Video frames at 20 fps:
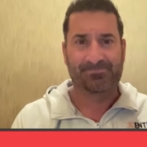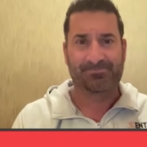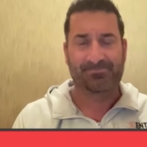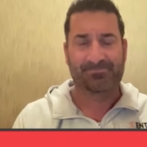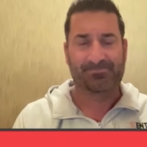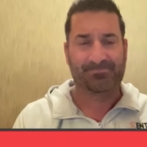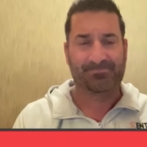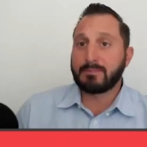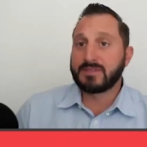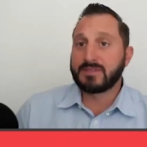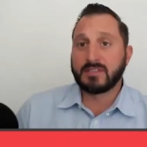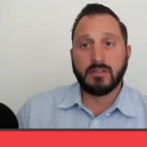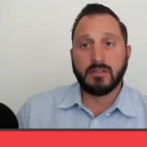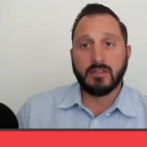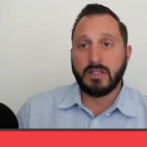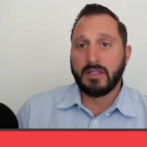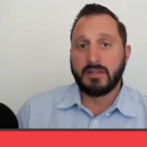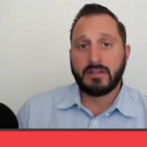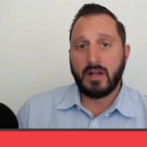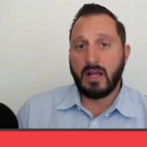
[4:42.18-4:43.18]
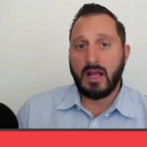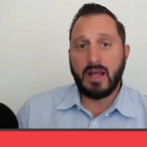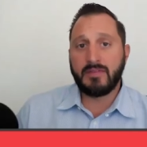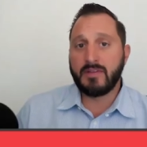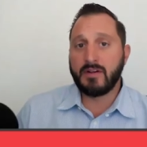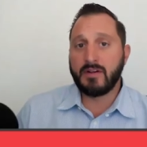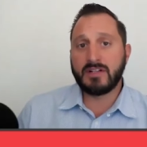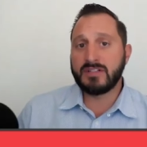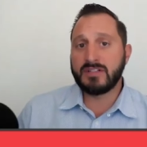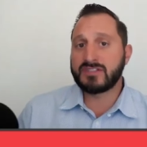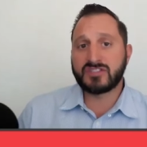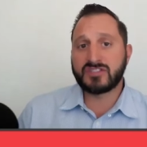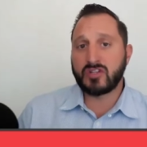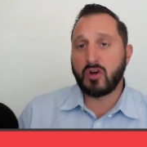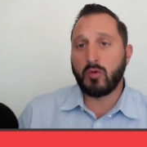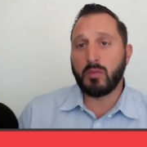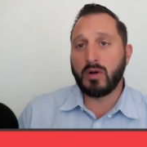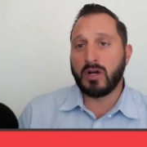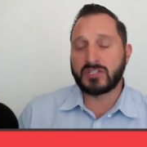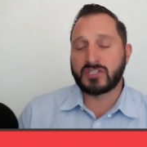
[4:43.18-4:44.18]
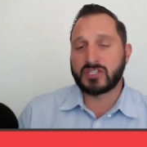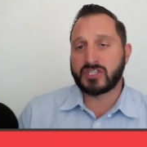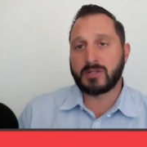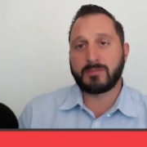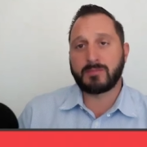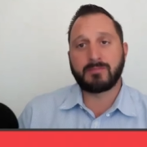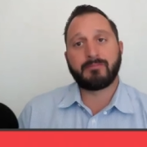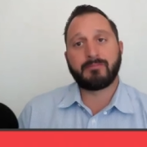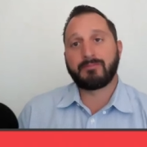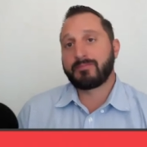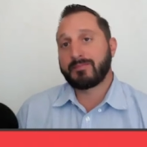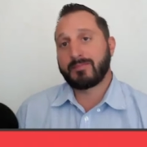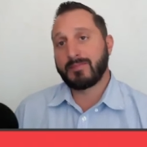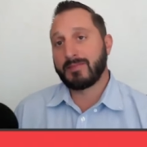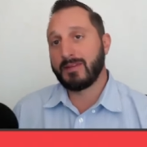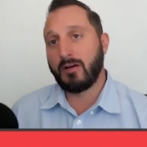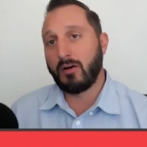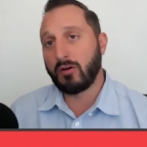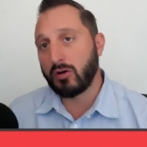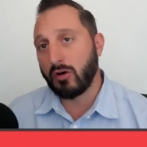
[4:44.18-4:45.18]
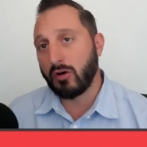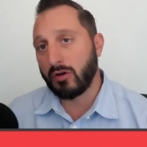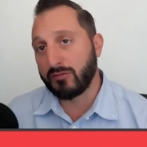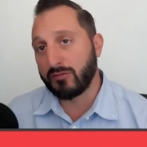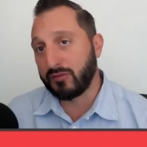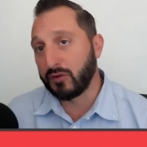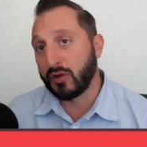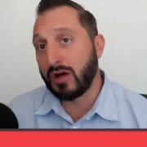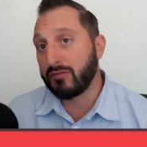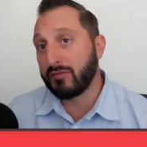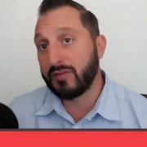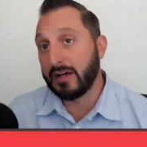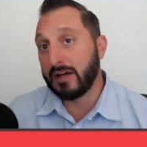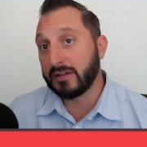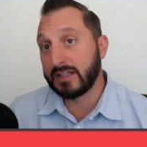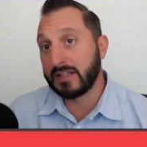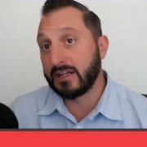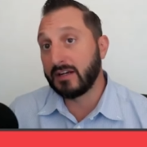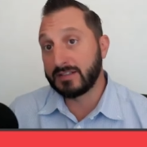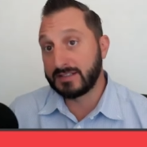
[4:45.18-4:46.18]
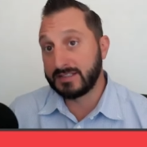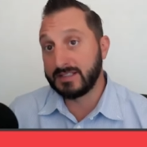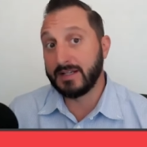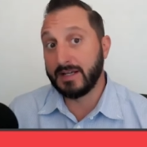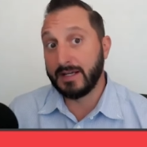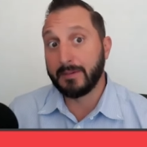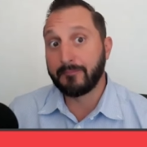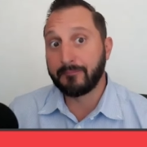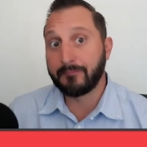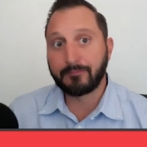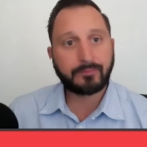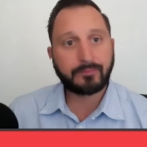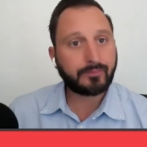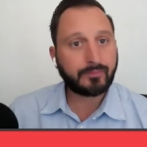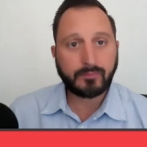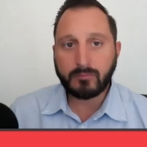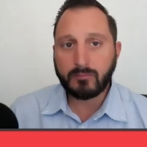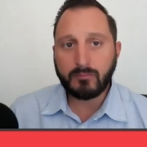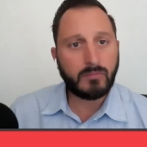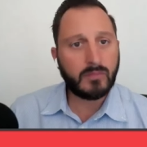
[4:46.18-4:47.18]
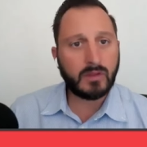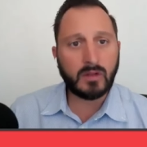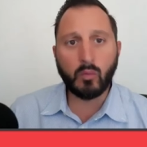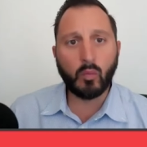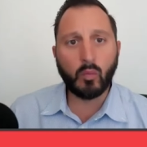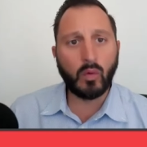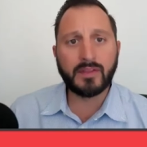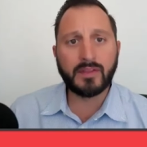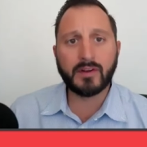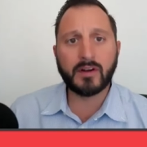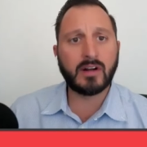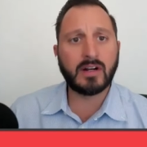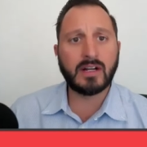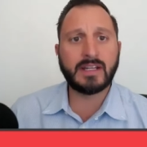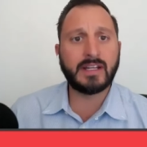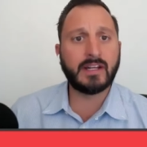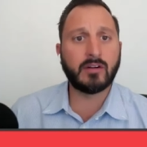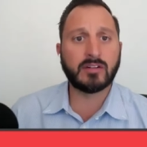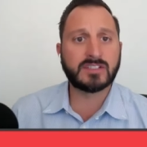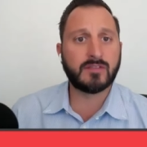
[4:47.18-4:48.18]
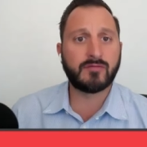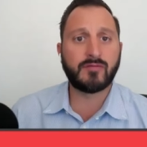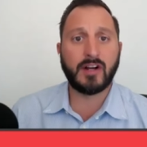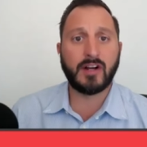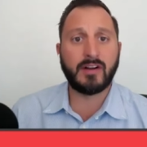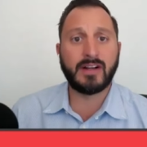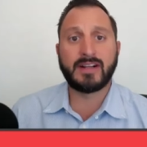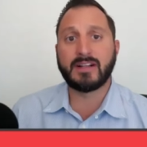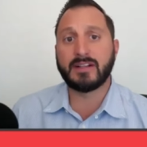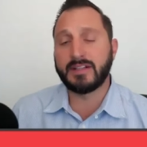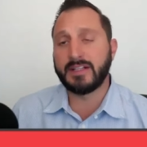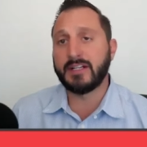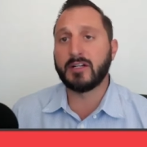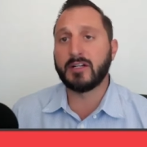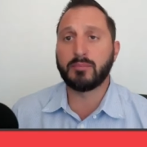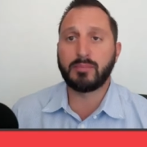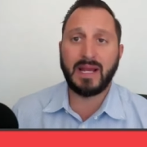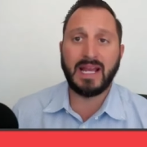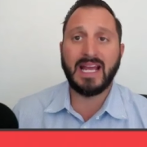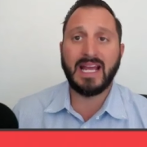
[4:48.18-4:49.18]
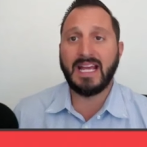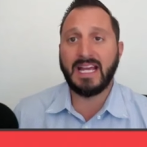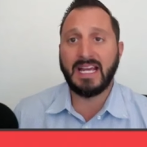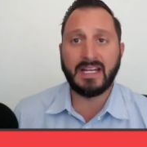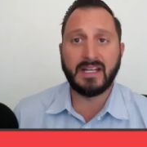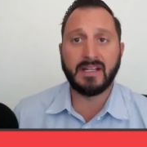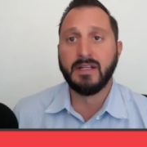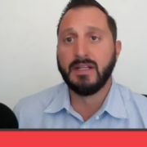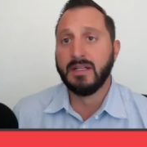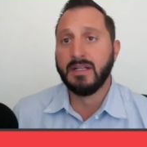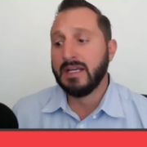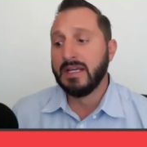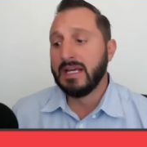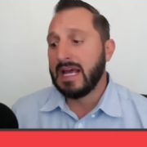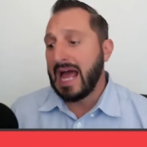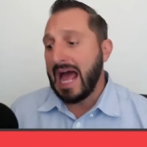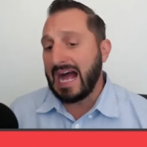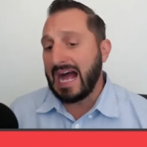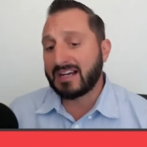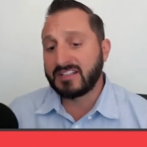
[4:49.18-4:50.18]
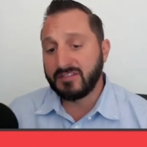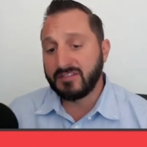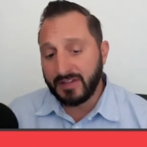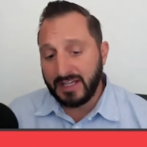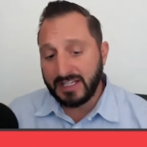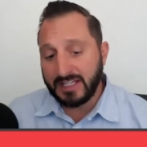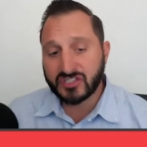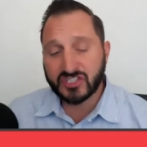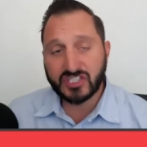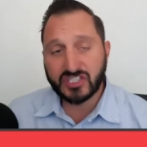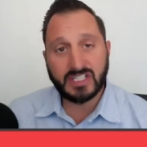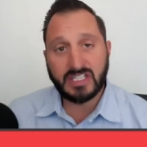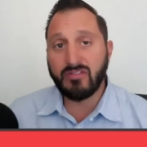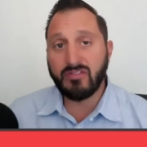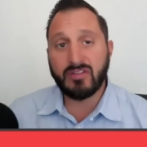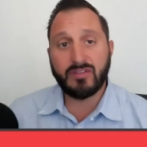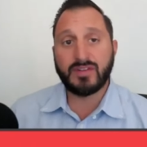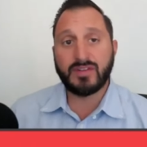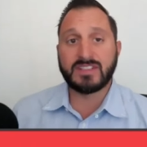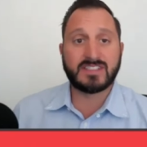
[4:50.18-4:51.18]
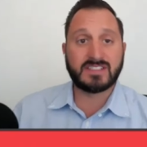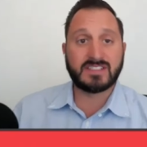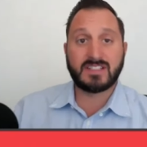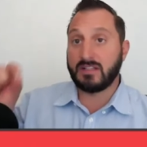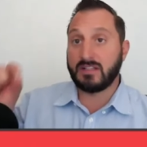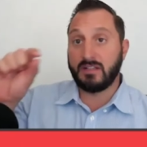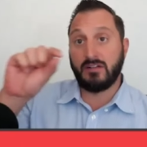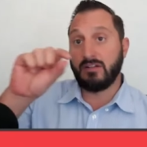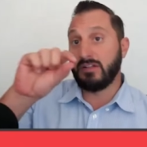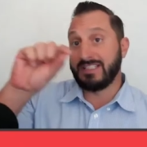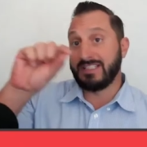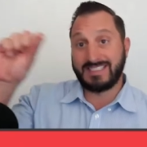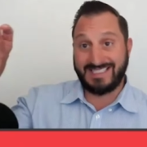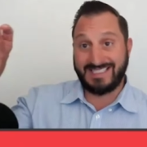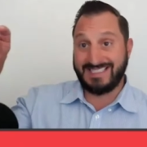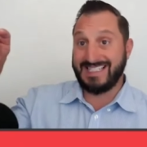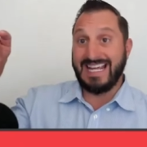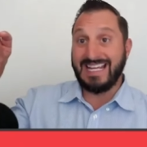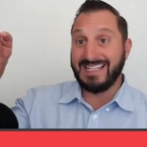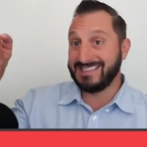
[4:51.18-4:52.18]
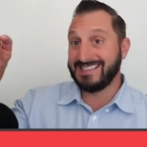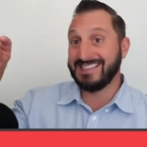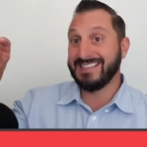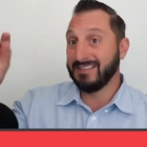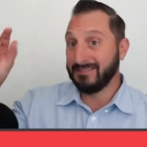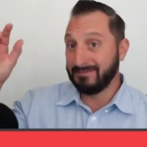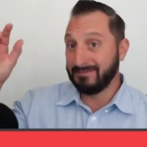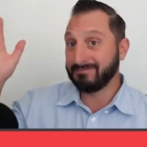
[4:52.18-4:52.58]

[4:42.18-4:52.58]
Absolutely. There, and there is so much, we'll call it fluff out there today. Whether, you know, it's a very clear paid activation, even if it's clearly states it,